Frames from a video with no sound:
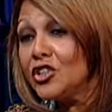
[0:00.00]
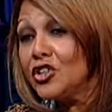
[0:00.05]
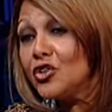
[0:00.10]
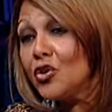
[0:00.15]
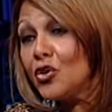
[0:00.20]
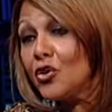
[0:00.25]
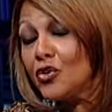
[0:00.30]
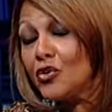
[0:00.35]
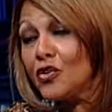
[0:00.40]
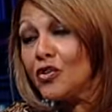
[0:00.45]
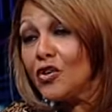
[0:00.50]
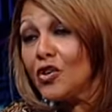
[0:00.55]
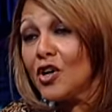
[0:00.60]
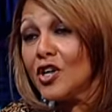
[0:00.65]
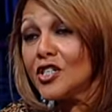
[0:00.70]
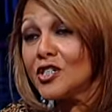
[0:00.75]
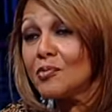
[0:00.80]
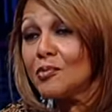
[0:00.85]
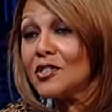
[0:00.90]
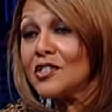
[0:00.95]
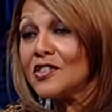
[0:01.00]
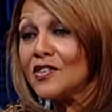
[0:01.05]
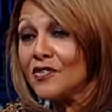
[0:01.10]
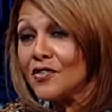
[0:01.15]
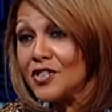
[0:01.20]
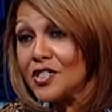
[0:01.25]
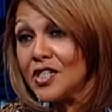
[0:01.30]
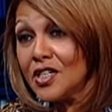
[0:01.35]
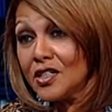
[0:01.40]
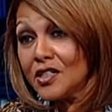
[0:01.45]
to know your, your husband's a
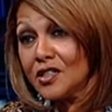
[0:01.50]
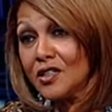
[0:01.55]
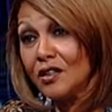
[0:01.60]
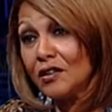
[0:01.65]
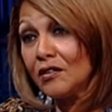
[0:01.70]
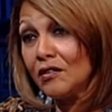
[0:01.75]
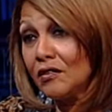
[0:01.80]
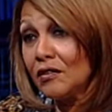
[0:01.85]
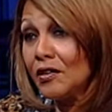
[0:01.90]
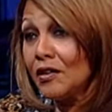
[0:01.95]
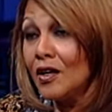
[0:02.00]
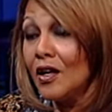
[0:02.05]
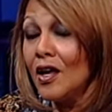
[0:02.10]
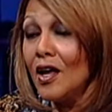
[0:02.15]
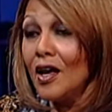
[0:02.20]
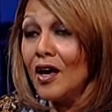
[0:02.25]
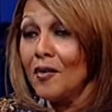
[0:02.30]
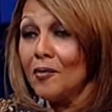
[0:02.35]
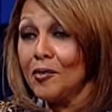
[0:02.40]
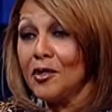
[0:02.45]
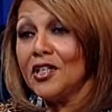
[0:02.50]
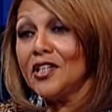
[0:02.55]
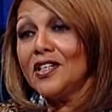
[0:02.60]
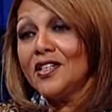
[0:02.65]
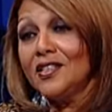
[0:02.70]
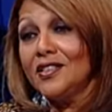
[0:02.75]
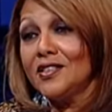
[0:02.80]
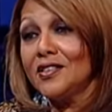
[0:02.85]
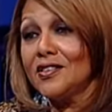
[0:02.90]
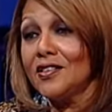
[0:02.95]
physician. Yes. I uh -huh. mean, uh-huh.
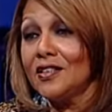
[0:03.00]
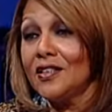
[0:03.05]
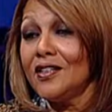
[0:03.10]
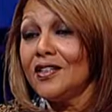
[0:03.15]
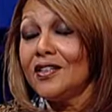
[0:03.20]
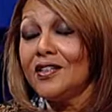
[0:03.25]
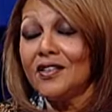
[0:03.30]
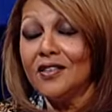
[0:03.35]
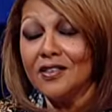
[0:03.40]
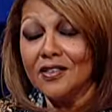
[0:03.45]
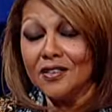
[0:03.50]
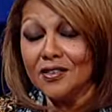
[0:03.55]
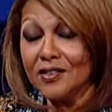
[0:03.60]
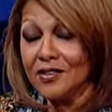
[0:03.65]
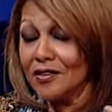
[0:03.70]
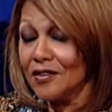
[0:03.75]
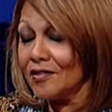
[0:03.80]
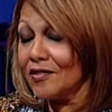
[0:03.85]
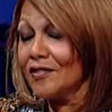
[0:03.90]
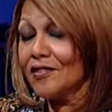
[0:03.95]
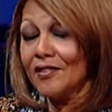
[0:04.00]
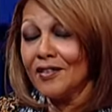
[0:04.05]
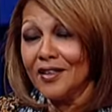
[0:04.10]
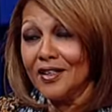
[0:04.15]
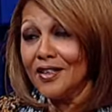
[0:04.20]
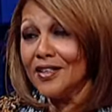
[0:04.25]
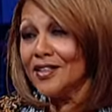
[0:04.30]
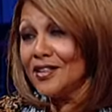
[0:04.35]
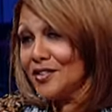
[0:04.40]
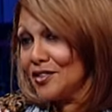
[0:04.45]
he's, he is
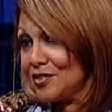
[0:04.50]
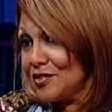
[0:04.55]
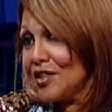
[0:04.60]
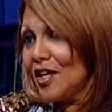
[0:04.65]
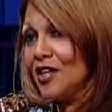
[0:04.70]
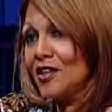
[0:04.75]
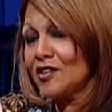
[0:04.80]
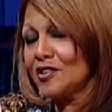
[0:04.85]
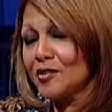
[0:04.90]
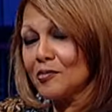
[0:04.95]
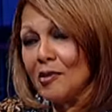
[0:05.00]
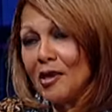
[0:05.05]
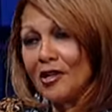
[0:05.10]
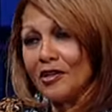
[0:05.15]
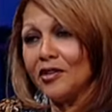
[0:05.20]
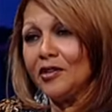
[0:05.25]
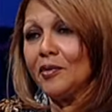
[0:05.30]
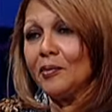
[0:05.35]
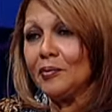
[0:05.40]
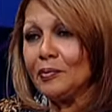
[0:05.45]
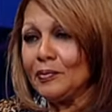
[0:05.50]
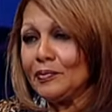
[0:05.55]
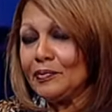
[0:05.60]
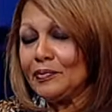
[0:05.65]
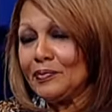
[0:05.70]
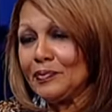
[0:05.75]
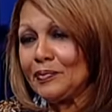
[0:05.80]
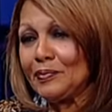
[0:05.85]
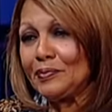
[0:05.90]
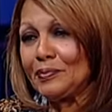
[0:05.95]
he's tell us about him.
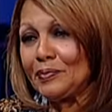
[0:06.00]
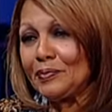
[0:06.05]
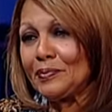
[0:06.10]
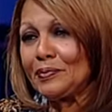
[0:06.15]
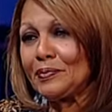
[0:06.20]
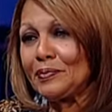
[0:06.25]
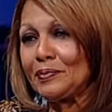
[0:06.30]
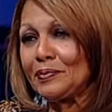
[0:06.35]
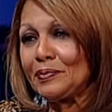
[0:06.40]
Yeah, he's